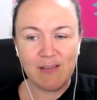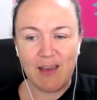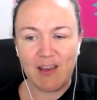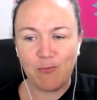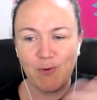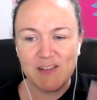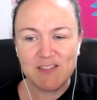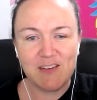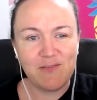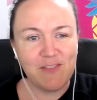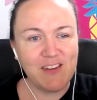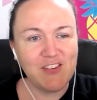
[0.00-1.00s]
Like, once I
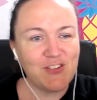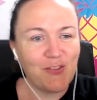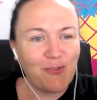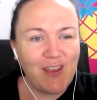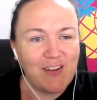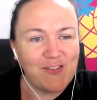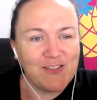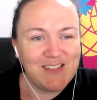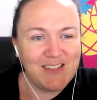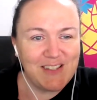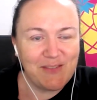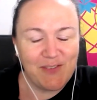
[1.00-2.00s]
finished
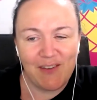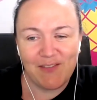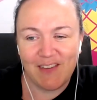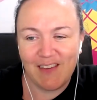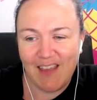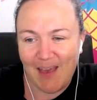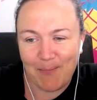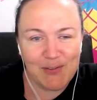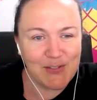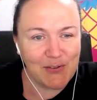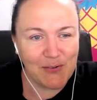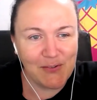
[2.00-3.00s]
365
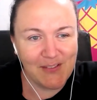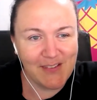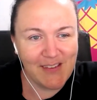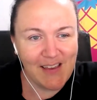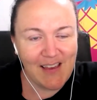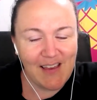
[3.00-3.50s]
episodes.